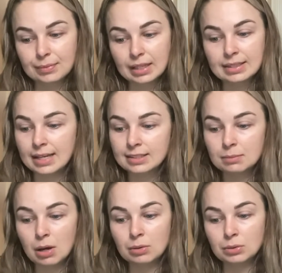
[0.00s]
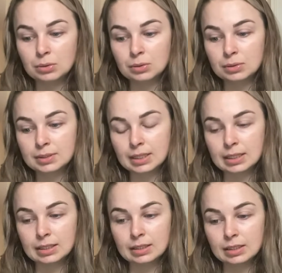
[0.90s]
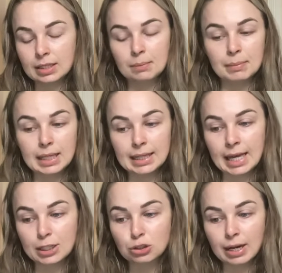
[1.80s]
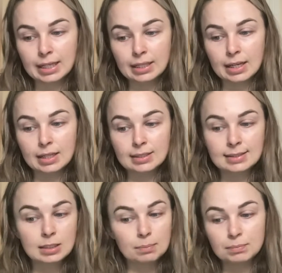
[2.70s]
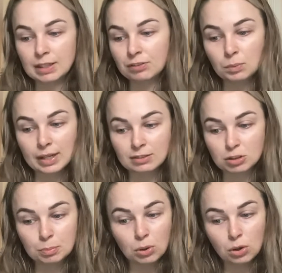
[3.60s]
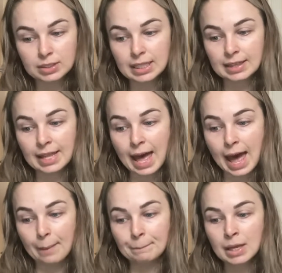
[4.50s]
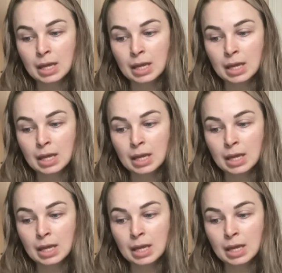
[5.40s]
testimonials, and you can meet their trainers, different ways of supporting them,